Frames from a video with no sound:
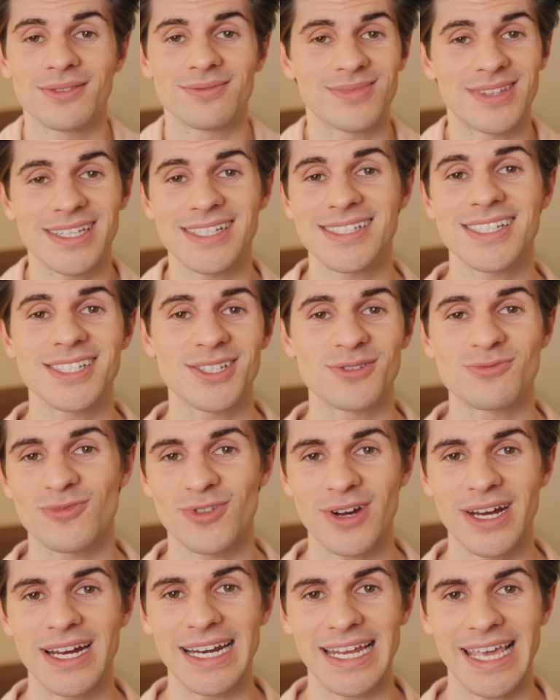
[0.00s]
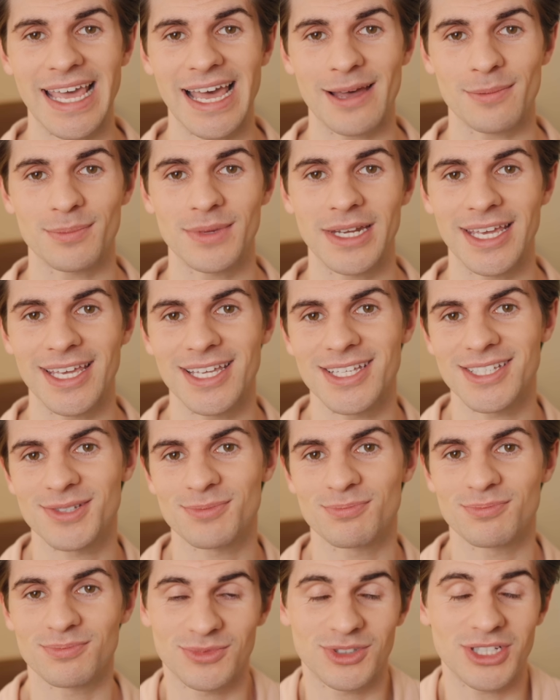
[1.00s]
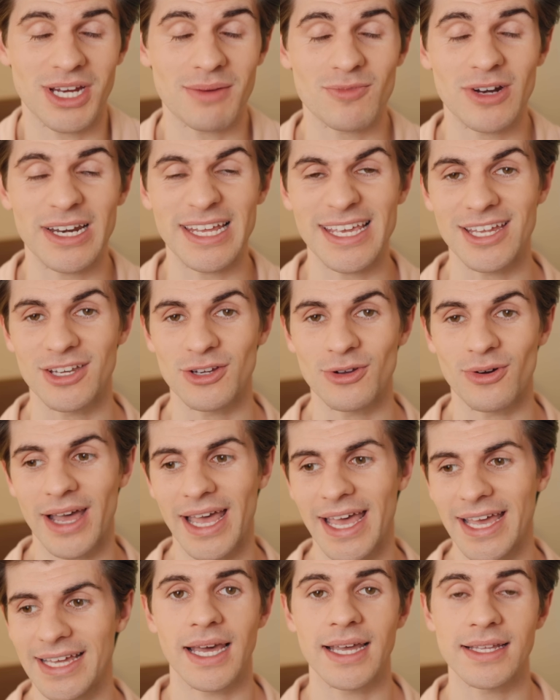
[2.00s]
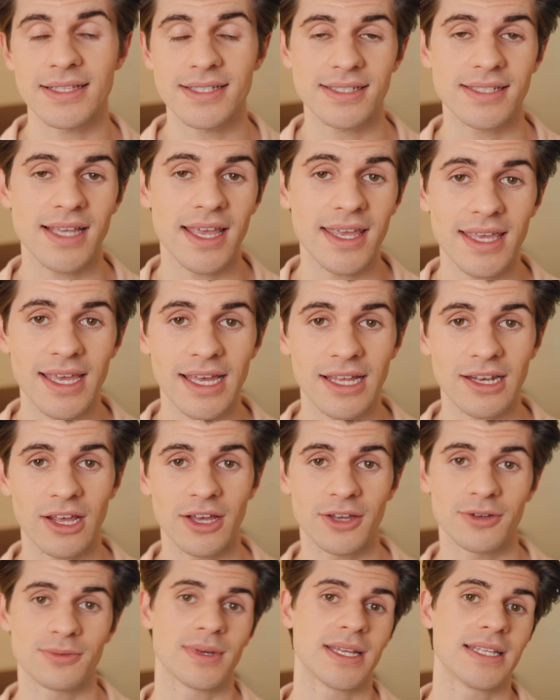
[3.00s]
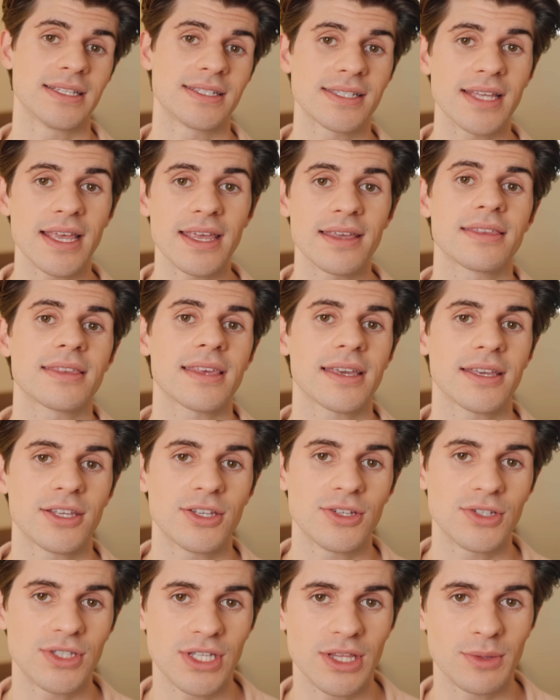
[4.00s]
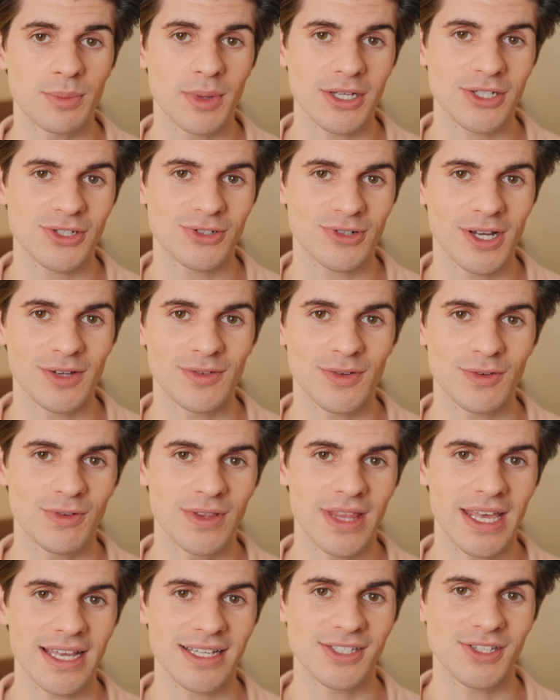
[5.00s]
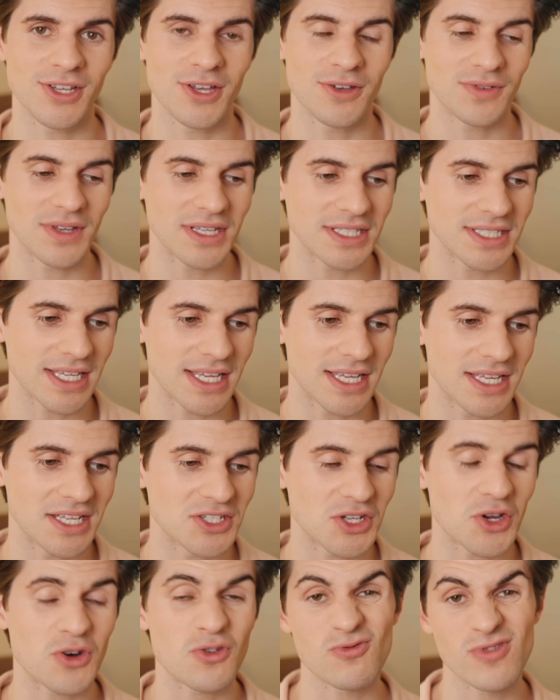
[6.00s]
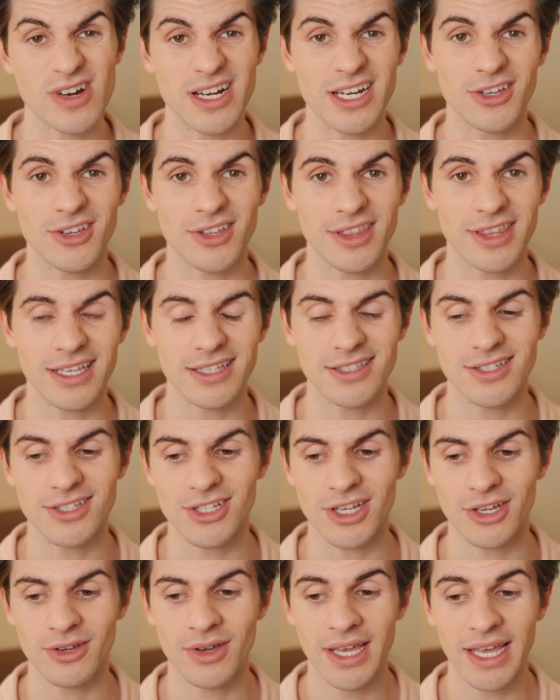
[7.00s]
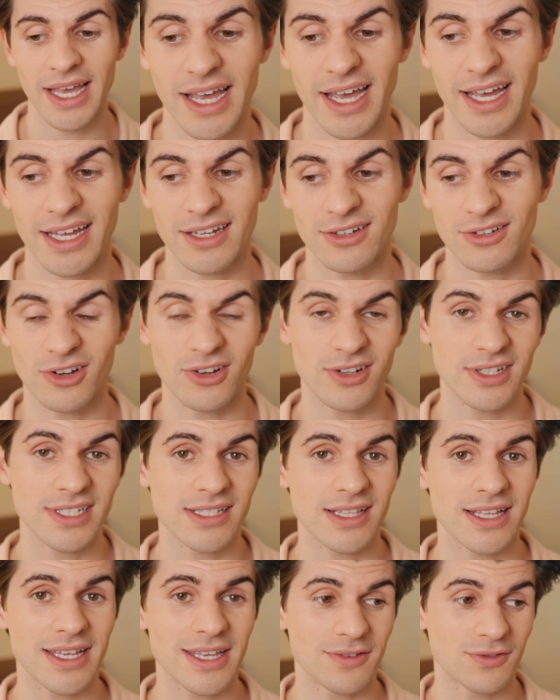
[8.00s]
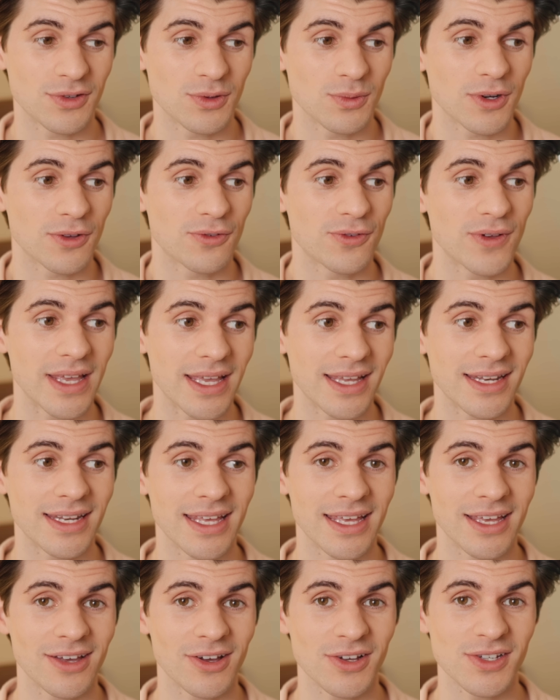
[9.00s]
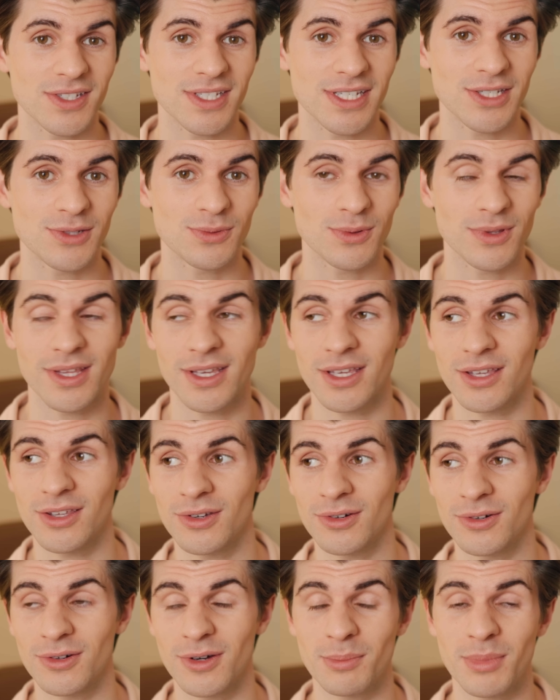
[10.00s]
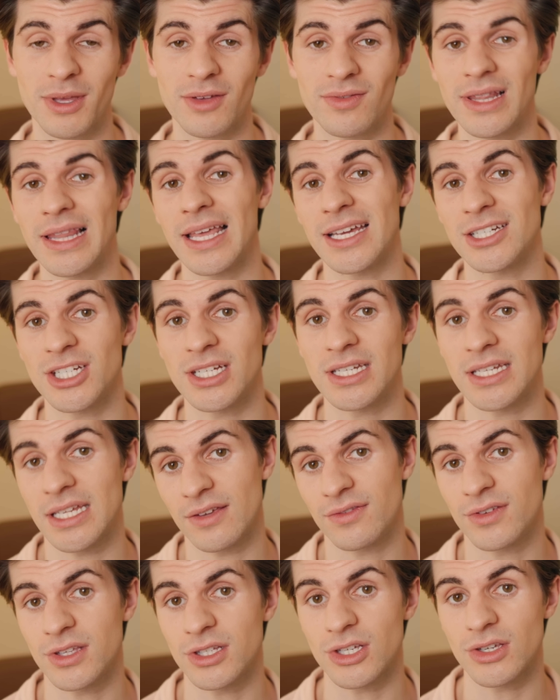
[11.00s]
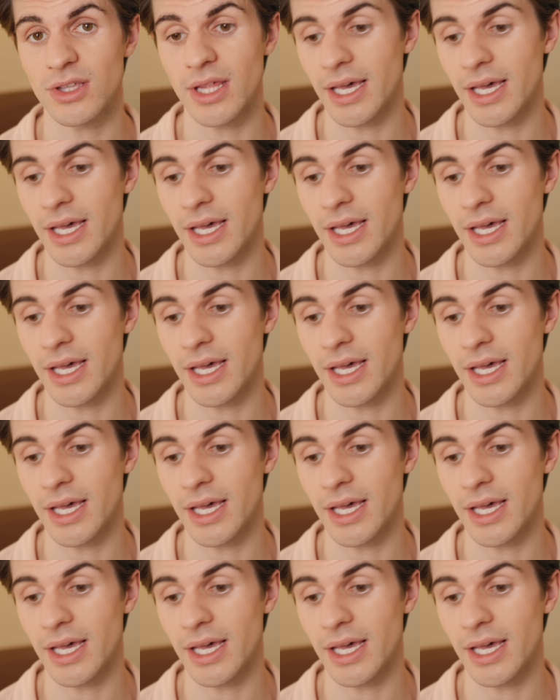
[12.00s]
this isn't really happening. It's generally in your head, and saying hello and saying thank you to the bus driver for their service is a really good thing to do. And honestly, if you want to fit in here, Aussies will think you're a bit of a legend if you do